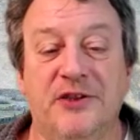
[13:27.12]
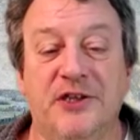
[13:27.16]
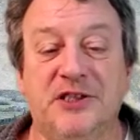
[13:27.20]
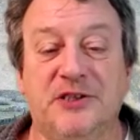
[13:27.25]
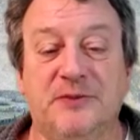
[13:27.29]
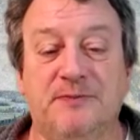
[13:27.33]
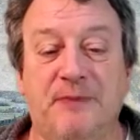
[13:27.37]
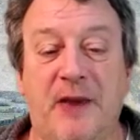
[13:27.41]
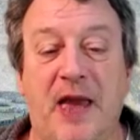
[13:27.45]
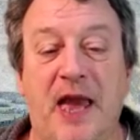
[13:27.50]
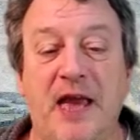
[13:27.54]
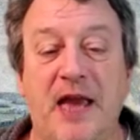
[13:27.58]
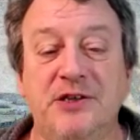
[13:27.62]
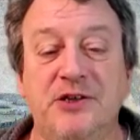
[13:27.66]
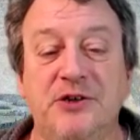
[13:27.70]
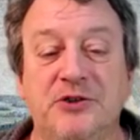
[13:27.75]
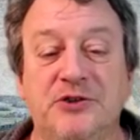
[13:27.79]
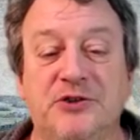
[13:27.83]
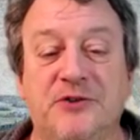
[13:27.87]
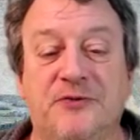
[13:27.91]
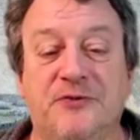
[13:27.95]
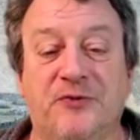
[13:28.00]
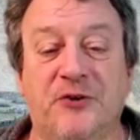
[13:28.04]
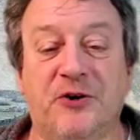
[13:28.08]
the
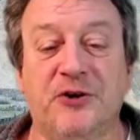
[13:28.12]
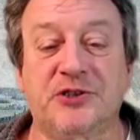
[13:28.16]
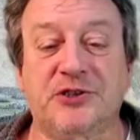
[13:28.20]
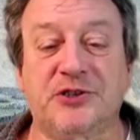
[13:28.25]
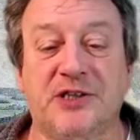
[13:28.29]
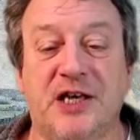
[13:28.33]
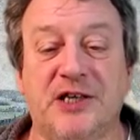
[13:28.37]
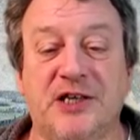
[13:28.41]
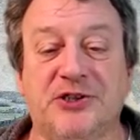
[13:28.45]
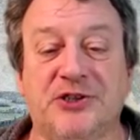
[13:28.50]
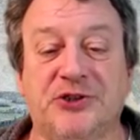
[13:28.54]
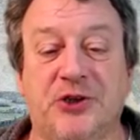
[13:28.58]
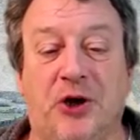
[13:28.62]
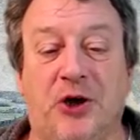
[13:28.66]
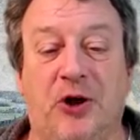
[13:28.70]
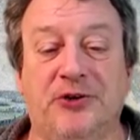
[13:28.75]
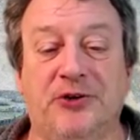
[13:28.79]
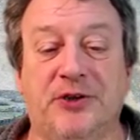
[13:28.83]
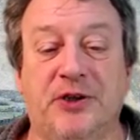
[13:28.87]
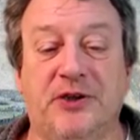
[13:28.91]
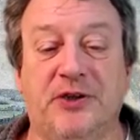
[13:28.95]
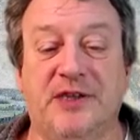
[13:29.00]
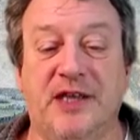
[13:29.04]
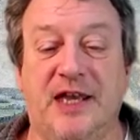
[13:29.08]
Spaniards first
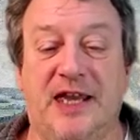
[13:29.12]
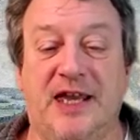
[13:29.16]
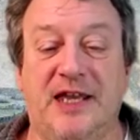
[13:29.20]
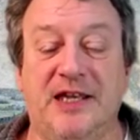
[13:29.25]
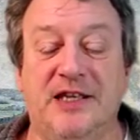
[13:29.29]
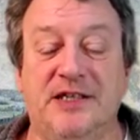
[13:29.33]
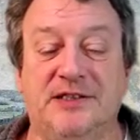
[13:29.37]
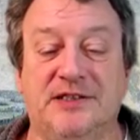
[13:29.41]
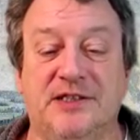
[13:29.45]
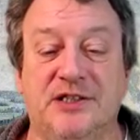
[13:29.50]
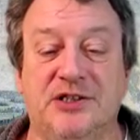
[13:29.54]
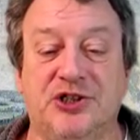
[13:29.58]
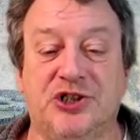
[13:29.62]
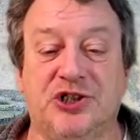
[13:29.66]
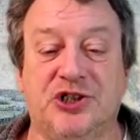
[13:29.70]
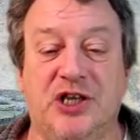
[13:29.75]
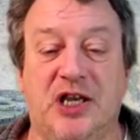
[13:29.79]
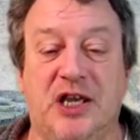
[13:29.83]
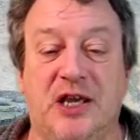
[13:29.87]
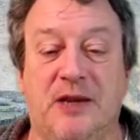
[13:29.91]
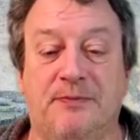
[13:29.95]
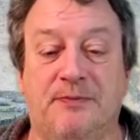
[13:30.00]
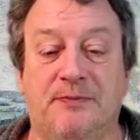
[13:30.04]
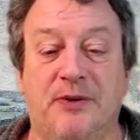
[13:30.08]
assaulted the innocent
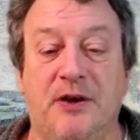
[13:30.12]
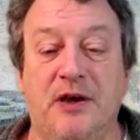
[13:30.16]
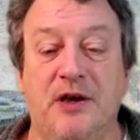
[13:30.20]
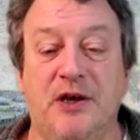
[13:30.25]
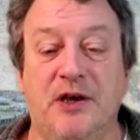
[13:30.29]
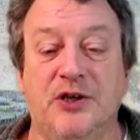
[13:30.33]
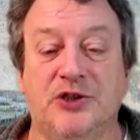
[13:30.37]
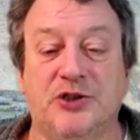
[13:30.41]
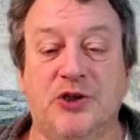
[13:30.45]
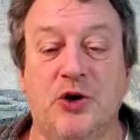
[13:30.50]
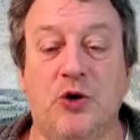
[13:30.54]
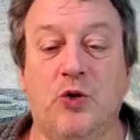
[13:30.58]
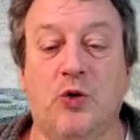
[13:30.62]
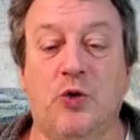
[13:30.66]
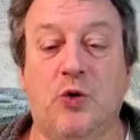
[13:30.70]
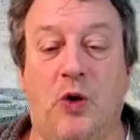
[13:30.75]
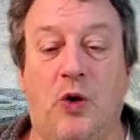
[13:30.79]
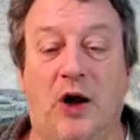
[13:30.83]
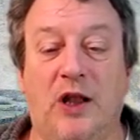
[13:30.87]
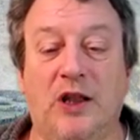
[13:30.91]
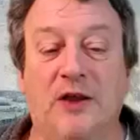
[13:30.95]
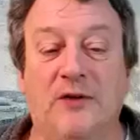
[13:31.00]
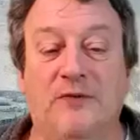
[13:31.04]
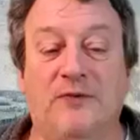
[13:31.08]
sheep, so
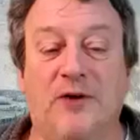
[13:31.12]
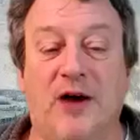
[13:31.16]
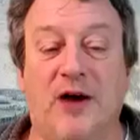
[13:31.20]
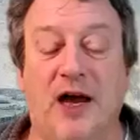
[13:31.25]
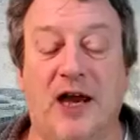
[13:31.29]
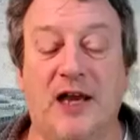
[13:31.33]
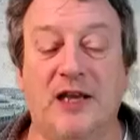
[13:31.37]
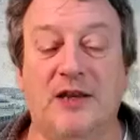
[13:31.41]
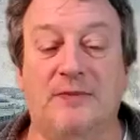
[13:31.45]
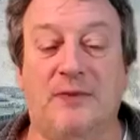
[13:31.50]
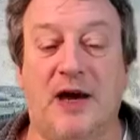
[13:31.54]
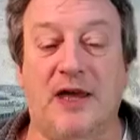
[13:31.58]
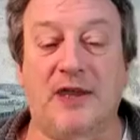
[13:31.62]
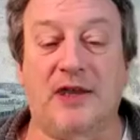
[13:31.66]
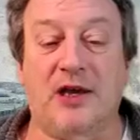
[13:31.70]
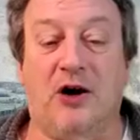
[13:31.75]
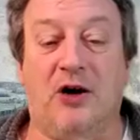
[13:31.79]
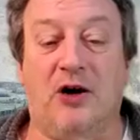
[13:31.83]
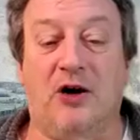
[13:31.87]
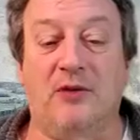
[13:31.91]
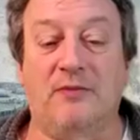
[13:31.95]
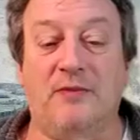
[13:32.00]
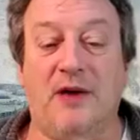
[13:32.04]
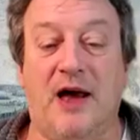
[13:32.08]
qualified by the
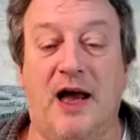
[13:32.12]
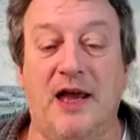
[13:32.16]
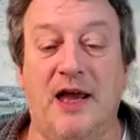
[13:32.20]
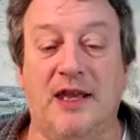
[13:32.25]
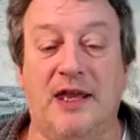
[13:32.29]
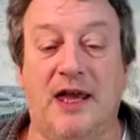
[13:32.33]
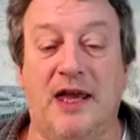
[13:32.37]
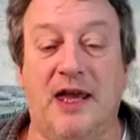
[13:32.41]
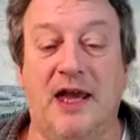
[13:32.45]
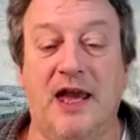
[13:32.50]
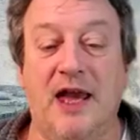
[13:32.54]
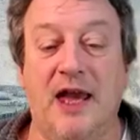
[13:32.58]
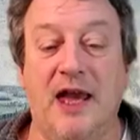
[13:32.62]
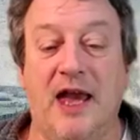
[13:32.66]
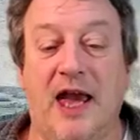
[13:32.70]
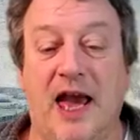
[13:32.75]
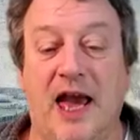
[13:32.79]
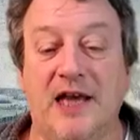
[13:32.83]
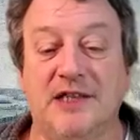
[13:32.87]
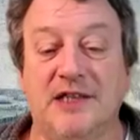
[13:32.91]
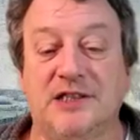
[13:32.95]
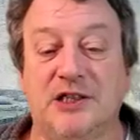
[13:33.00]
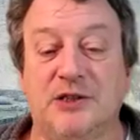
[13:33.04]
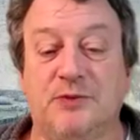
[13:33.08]
Almighty,
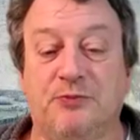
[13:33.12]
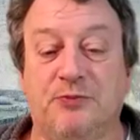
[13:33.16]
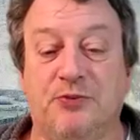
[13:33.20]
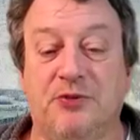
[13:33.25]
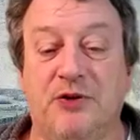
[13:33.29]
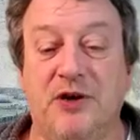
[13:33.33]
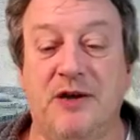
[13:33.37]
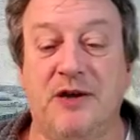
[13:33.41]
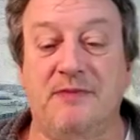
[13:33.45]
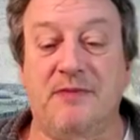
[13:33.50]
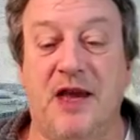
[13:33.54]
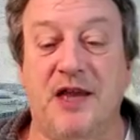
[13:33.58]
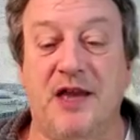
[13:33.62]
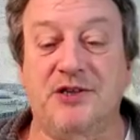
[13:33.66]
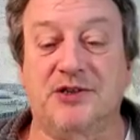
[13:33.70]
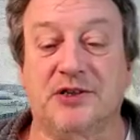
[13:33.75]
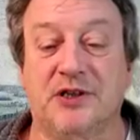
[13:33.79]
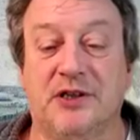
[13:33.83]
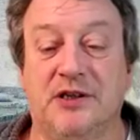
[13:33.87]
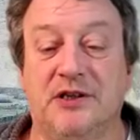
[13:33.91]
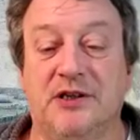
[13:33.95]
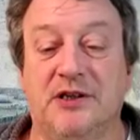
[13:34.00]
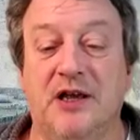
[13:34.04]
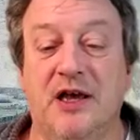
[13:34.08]
as is
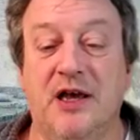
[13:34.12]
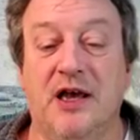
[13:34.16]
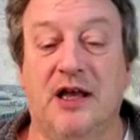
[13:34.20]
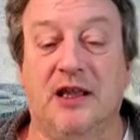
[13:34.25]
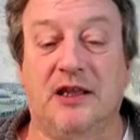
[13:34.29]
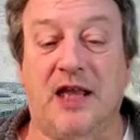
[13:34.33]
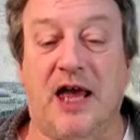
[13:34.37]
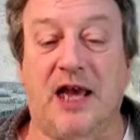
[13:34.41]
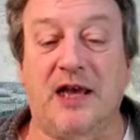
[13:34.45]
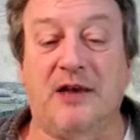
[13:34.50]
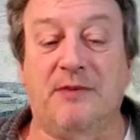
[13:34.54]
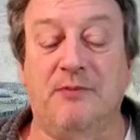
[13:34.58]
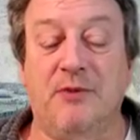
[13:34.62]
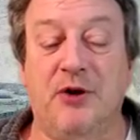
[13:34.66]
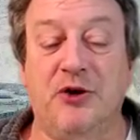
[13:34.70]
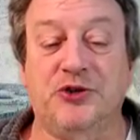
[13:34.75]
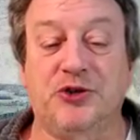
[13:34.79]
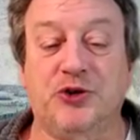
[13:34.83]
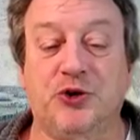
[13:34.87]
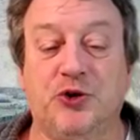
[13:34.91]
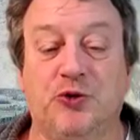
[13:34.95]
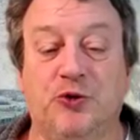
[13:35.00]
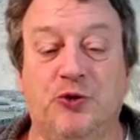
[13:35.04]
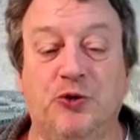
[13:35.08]
pre-mentioned, like
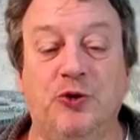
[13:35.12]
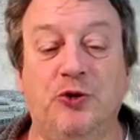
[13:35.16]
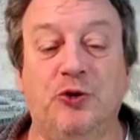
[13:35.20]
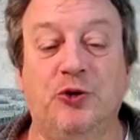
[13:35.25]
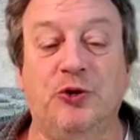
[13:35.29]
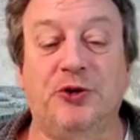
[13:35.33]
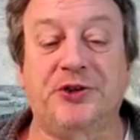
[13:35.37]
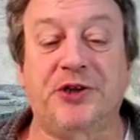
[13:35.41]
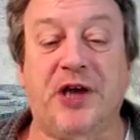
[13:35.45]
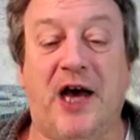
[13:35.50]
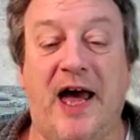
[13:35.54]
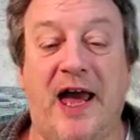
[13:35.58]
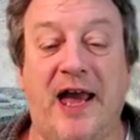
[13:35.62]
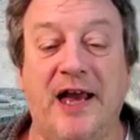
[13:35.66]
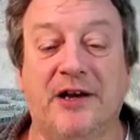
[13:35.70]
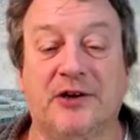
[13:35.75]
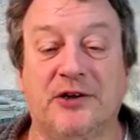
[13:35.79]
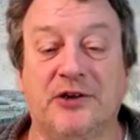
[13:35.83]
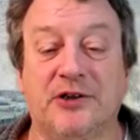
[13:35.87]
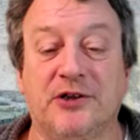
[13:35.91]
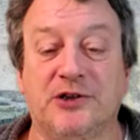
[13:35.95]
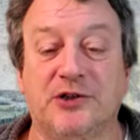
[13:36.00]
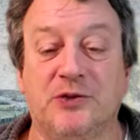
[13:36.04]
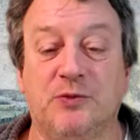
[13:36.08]
most cruel
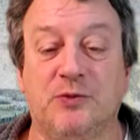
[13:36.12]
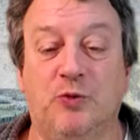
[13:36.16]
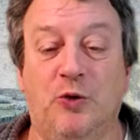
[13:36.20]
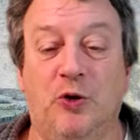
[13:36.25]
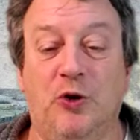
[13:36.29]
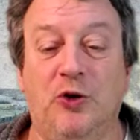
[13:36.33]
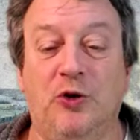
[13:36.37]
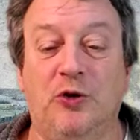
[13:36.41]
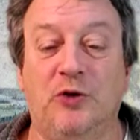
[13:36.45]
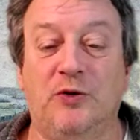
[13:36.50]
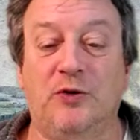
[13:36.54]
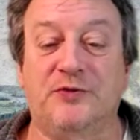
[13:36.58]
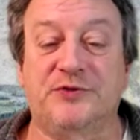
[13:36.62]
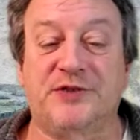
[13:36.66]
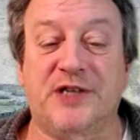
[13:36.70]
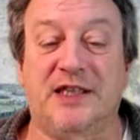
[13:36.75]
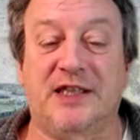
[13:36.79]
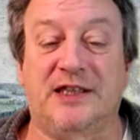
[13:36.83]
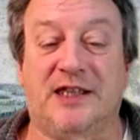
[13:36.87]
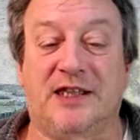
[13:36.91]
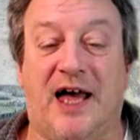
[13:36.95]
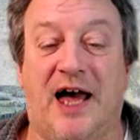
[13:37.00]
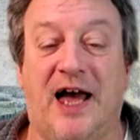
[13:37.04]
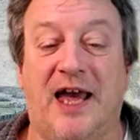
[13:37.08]
tigers, wolves,
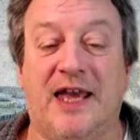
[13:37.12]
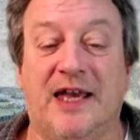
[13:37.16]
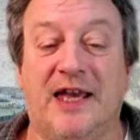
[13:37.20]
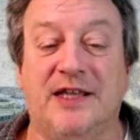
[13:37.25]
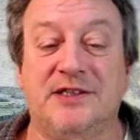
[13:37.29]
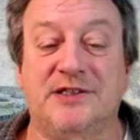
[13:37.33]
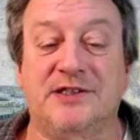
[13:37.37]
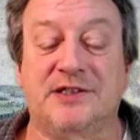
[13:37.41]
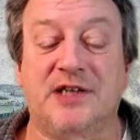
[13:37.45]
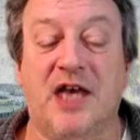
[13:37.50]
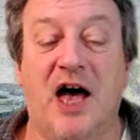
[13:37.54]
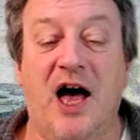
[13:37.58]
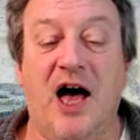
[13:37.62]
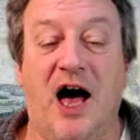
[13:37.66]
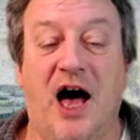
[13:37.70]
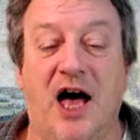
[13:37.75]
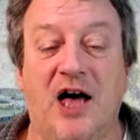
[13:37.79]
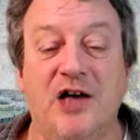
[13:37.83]
and lions,